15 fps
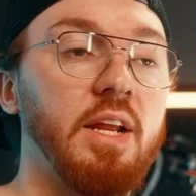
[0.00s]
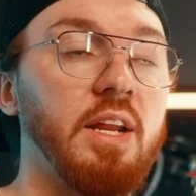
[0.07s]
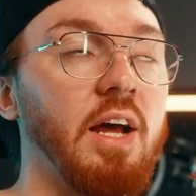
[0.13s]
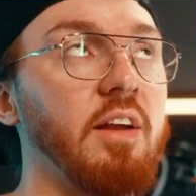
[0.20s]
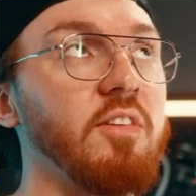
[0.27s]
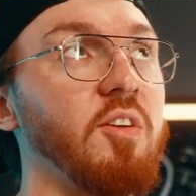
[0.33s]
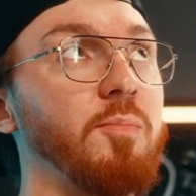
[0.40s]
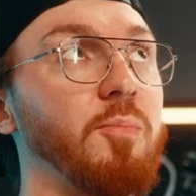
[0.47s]
In
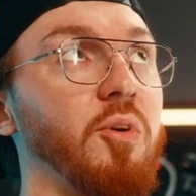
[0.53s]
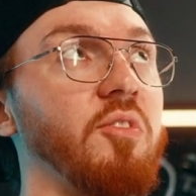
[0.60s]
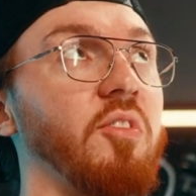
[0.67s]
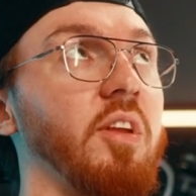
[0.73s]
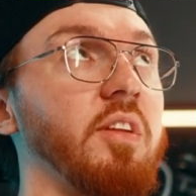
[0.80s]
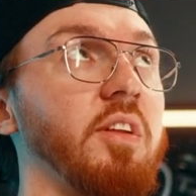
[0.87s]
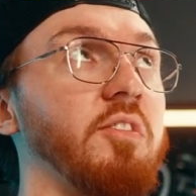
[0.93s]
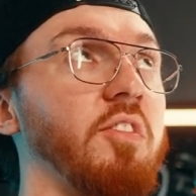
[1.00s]

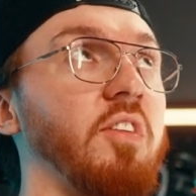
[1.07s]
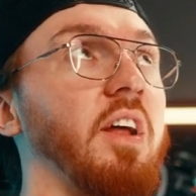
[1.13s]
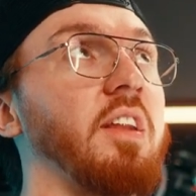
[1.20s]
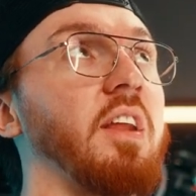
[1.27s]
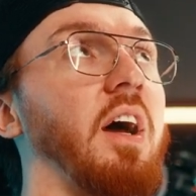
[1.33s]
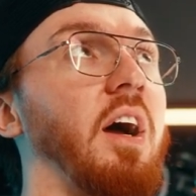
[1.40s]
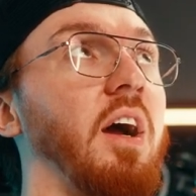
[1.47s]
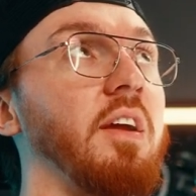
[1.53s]
100% it's not
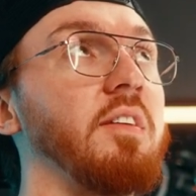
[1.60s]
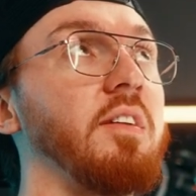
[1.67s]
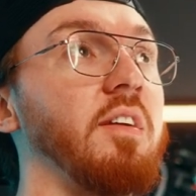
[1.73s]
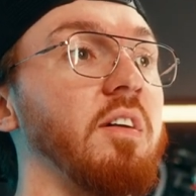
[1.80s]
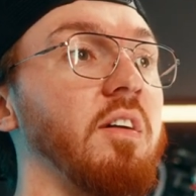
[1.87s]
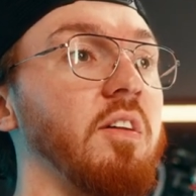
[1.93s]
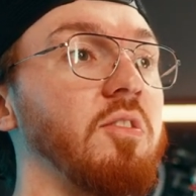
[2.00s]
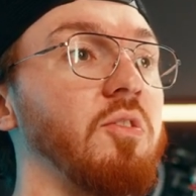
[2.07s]

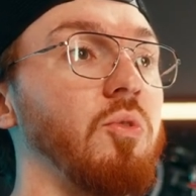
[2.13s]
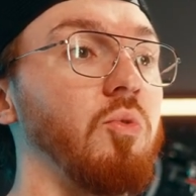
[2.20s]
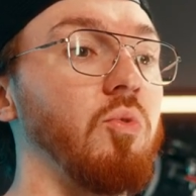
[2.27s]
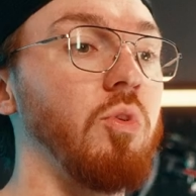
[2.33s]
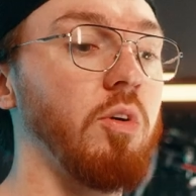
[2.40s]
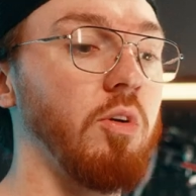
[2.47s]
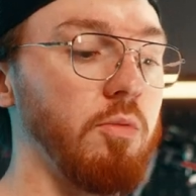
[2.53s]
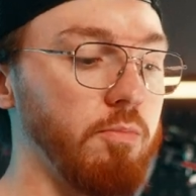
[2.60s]
ideal
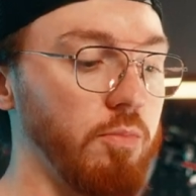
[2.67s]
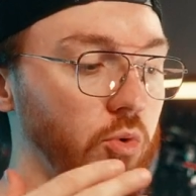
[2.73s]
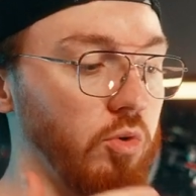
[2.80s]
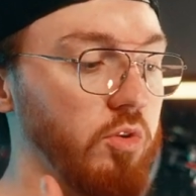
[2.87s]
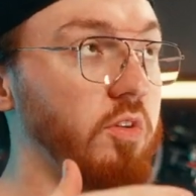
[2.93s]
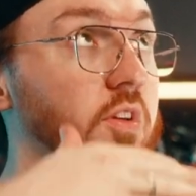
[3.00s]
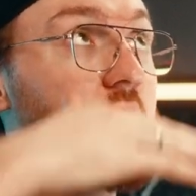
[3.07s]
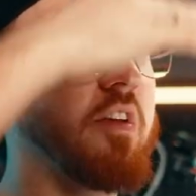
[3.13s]
to
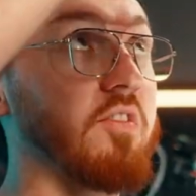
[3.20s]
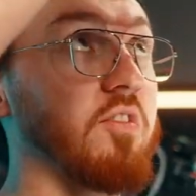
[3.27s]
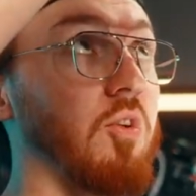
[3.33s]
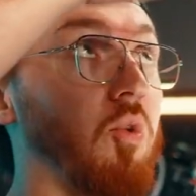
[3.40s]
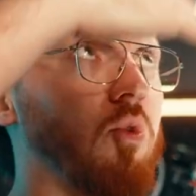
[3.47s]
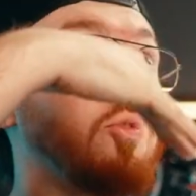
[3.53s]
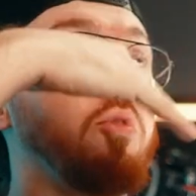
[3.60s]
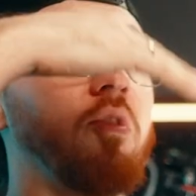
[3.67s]
put this
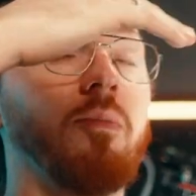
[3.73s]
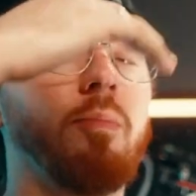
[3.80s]
close to the